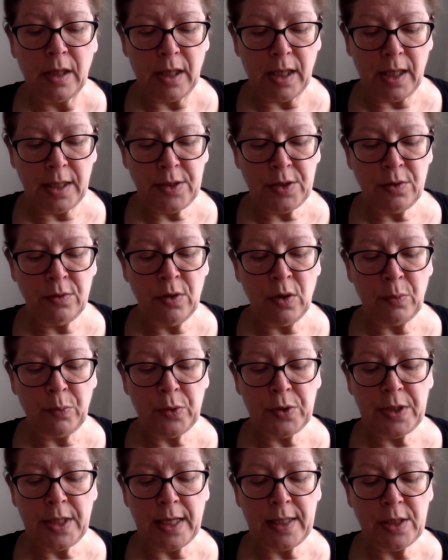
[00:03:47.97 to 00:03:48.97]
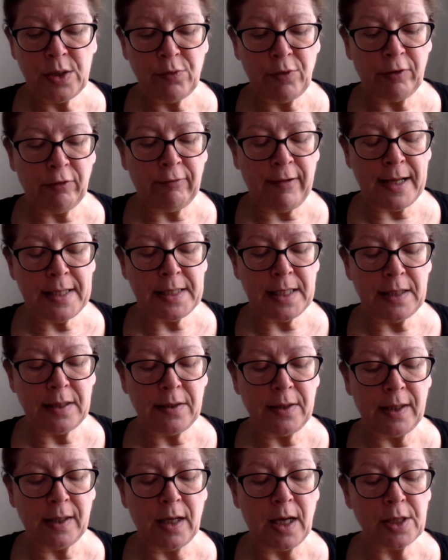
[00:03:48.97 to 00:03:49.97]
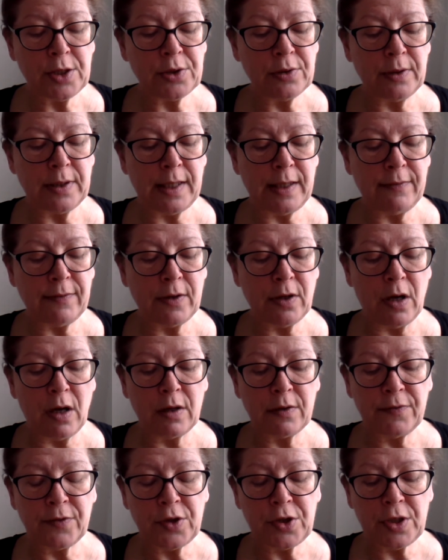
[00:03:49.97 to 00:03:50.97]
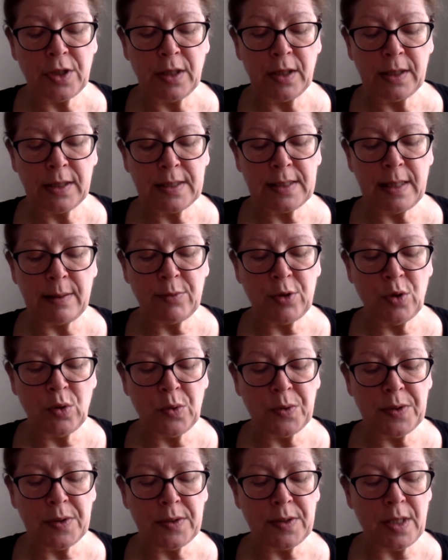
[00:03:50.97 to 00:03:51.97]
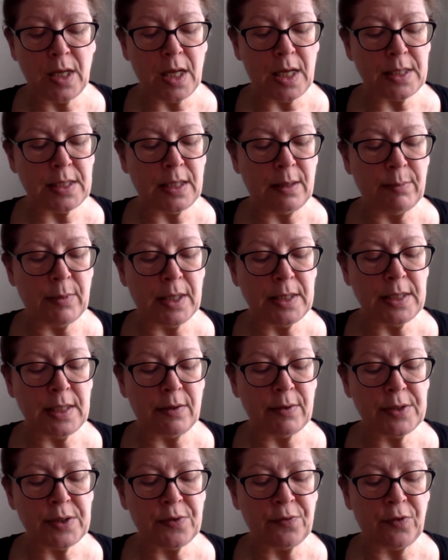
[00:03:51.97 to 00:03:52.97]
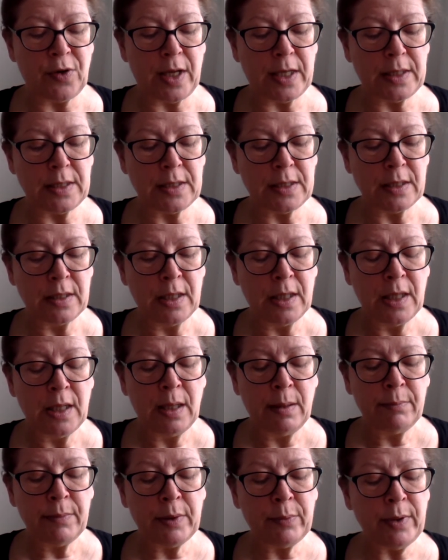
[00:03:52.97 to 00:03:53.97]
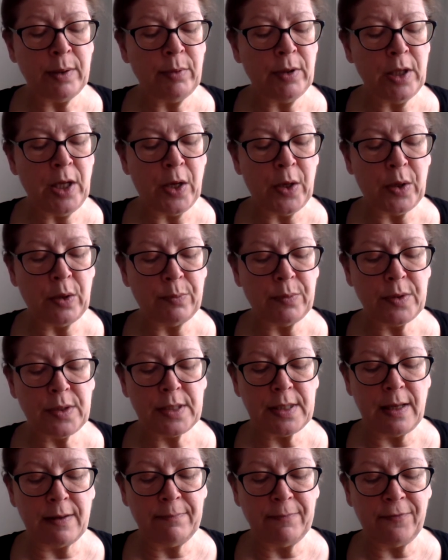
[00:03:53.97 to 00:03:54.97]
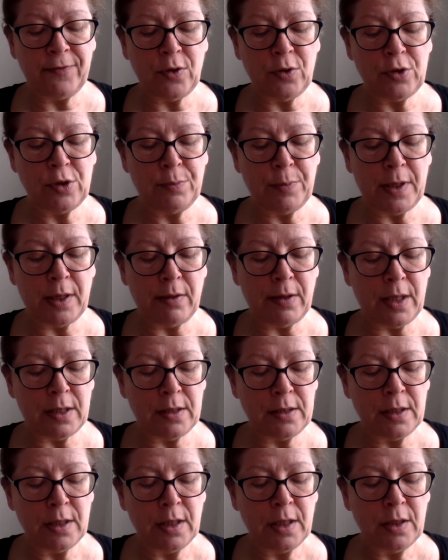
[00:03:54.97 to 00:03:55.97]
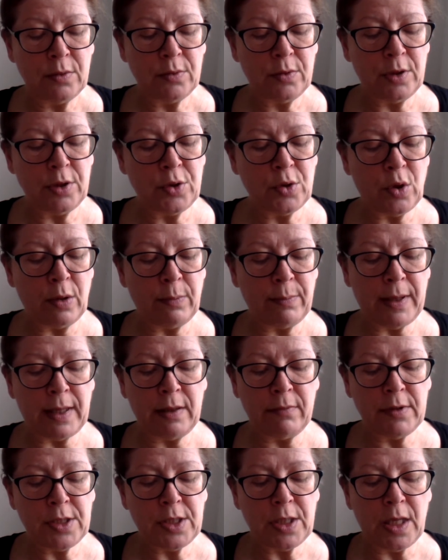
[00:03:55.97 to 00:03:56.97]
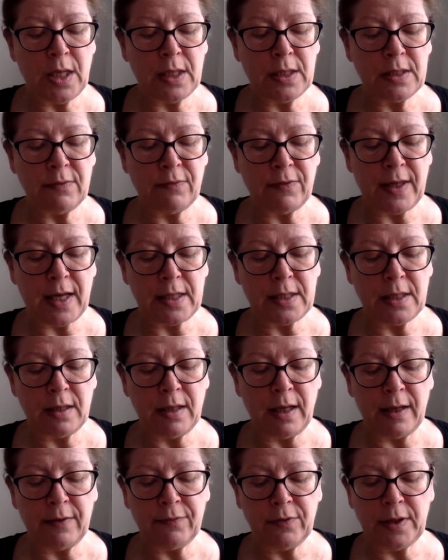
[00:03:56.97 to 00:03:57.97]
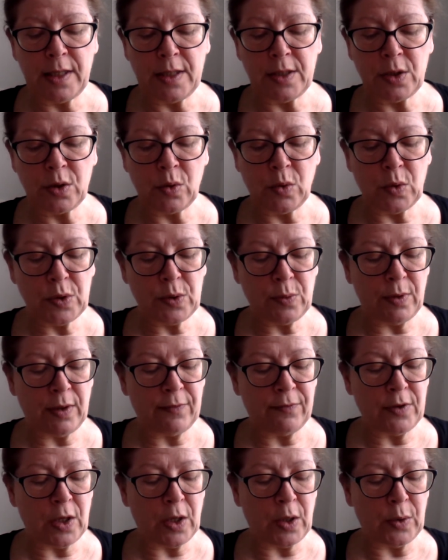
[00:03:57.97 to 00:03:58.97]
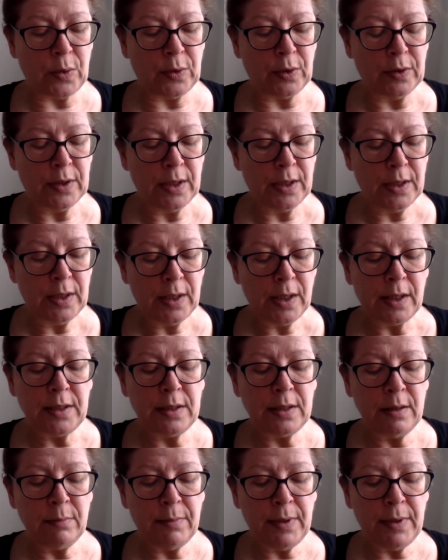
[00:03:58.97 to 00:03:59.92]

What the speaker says: "I do not pretend to regret anything I shall leave in Hertfordshire, except your society, my dearest friend, but we will hope at some future period to enjoy many returns of that delightful intercourse we have known, and in the